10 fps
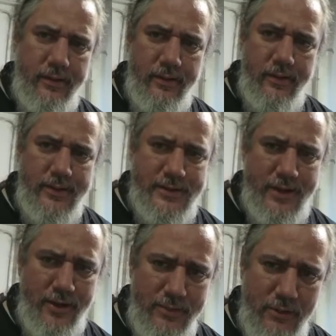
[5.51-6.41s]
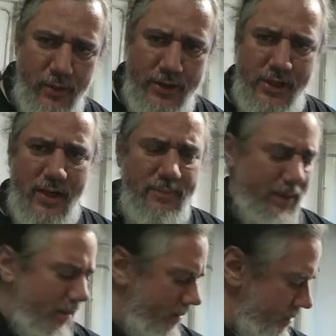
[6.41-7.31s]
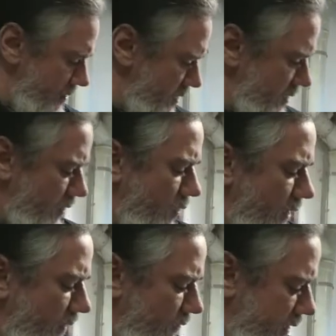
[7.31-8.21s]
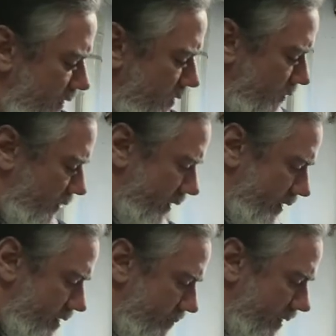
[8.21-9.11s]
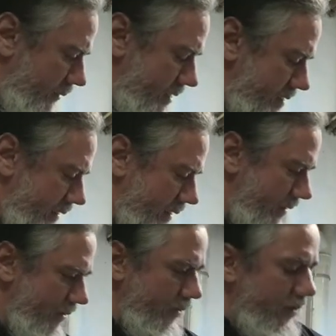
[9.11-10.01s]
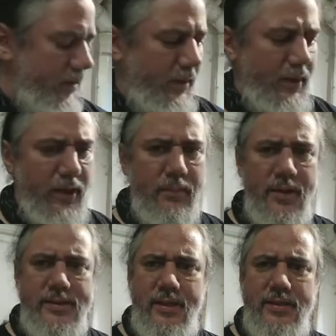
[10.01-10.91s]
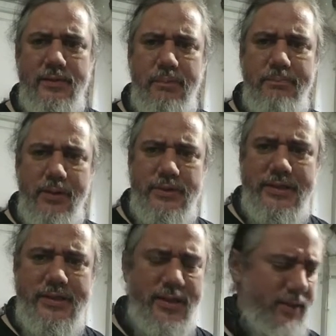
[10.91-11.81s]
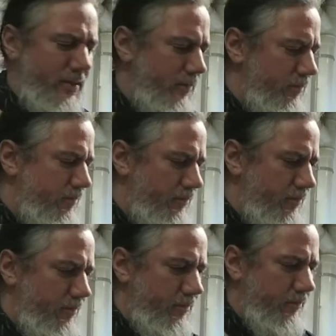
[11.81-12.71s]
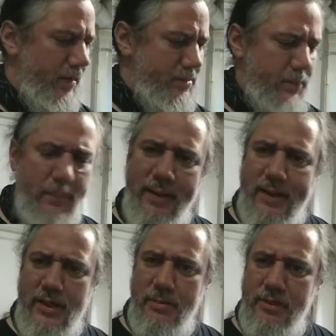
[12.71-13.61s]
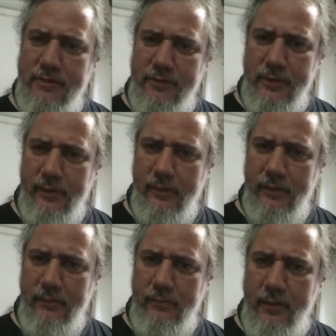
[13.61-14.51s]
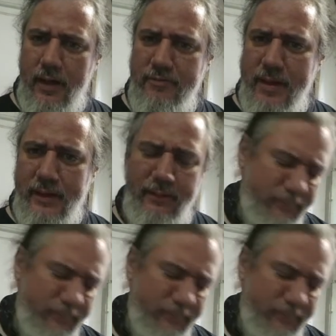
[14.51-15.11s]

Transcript: This is the Alchemy Workshop, and this is just a quick video of a quick tip I recently learned. I saw someone post this on a Facebook page, I believe, for knife making.